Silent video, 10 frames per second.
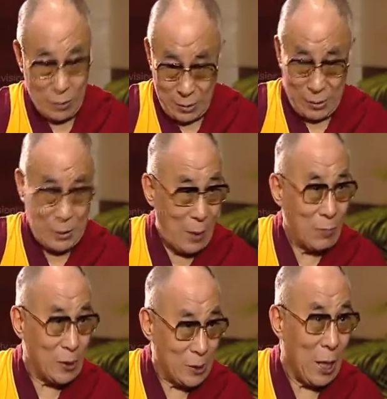
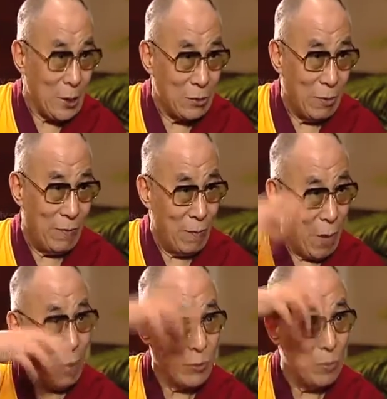some site of
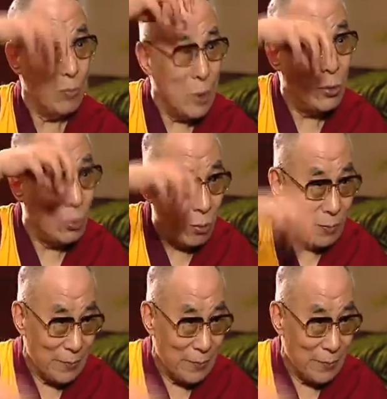Mount Meru.